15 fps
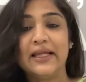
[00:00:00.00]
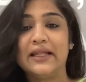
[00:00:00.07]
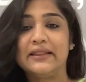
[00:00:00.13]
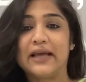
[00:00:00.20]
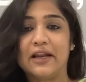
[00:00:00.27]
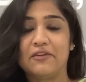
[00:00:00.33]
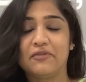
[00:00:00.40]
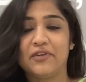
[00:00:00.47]

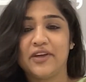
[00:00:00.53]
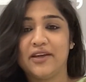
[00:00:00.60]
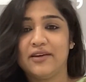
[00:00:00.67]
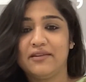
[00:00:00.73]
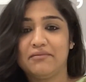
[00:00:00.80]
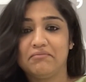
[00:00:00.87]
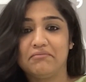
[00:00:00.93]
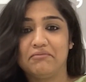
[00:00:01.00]
that
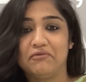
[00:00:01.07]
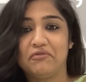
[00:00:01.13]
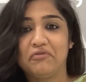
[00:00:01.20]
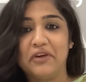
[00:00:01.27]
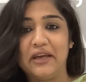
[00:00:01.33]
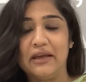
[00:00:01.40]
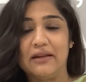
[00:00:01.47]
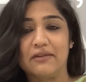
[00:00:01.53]
we
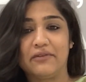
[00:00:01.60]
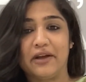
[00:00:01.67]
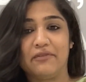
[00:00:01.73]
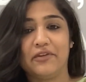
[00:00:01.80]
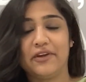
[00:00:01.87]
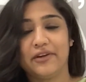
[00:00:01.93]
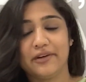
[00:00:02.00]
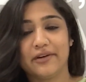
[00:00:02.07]
feel when
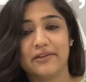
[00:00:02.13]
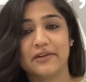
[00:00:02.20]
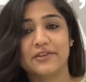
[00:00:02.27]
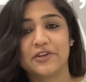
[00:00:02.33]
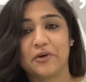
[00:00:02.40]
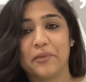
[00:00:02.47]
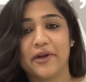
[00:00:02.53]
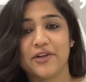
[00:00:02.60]
we hear the
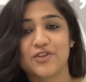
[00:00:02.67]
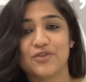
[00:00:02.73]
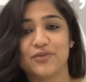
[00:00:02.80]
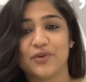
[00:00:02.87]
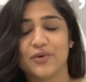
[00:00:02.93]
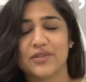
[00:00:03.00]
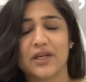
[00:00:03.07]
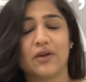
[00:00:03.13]
term
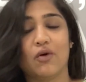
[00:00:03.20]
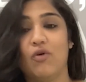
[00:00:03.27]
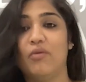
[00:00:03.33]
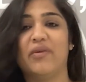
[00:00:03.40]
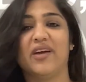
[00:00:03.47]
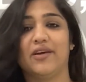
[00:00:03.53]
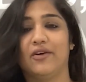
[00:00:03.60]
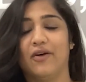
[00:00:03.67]
interview is that, oh
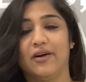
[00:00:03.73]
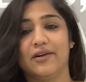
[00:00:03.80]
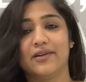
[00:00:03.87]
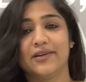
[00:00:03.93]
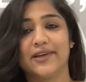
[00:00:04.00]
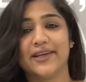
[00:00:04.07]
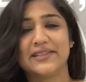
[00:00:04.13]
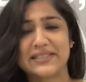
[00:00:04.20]
my God,
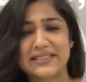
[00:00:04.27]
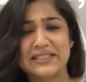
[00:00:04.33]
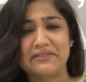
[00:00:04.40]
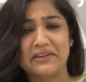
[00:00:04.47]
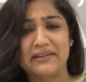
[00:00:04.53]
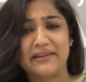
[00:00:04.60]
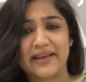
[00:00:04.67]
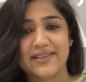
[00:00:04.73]
is this
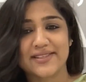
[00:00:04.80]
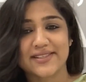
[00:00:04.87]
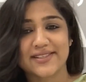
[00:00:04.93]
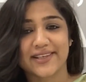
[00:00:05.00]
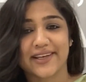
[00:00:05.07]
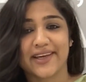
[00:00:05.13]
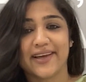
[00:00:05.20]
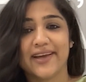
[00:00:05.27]
even
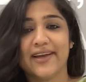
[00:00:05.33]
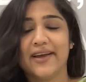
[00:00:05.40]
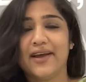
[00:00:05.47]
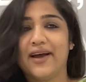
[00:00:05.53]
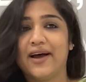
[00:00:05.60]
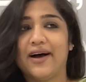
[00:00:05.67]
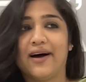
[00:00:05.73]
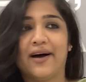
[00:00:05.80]
necessary?
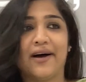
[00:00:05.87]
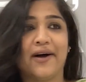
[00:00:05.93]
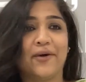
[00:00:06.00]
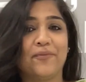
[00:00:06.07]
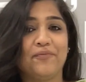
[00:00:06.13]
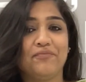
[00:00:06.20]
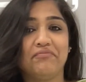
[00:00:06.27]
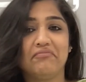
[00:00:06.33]
Uh,
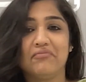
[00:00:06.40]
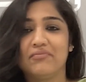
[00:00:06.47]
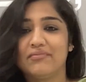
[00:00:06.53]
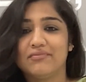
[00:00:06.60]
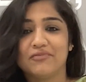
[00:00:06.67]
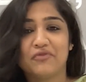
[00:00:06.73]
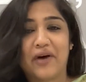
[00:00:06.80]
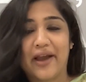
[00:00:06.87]

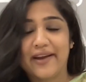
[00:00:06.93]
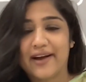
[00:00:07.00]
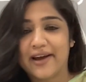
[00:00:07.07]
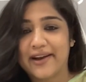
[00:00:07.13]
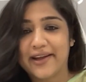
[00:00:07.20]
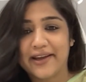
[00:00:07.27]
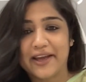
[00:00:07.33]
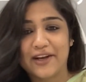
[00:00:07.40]
why can't
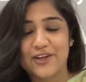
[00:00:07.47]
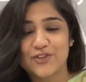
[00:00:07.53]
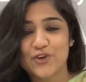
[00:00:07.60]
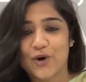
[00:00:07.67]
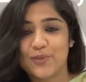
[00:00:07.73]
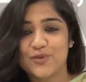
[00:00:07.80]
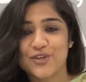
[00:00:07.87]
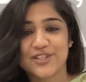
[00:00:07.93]
I get a
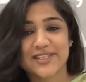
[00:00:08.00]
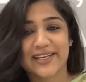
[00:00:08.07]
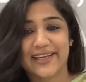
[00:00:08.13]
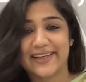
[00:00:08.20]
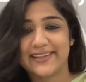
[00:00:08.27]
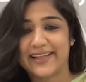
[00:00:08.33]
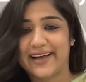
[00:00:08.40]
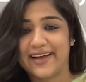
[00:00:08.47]
job just
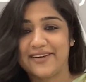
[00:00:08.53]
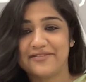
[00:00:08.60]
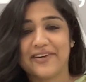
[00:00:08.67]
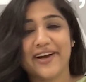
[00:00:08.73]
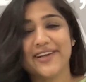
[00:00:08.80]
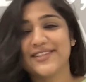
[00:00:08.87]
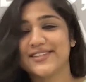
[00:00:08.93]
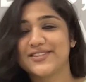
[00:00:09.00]
like that?
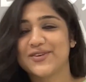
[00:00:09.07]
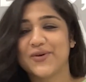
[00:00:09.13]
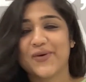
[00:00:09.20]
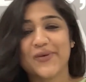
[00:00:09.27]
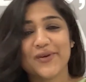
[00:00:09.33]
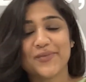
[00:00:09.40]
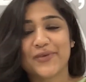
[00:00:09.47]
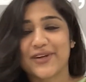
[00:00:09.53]
Why is this
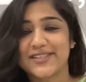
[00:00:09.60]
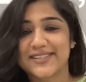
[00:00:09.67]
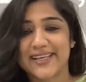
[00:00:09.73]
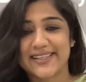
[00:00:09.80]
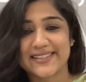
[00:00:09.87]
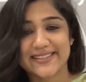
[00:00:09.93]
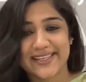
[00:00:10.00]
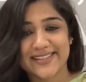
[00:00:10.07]
whole
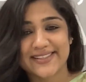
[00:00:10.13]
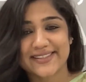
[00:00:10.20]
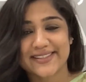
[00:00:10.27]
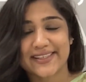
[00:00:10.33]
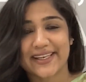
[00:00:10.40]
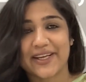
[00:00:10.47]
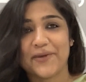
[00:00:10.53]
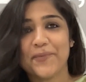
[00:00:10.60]
process
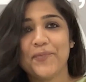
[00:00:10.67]
necessary?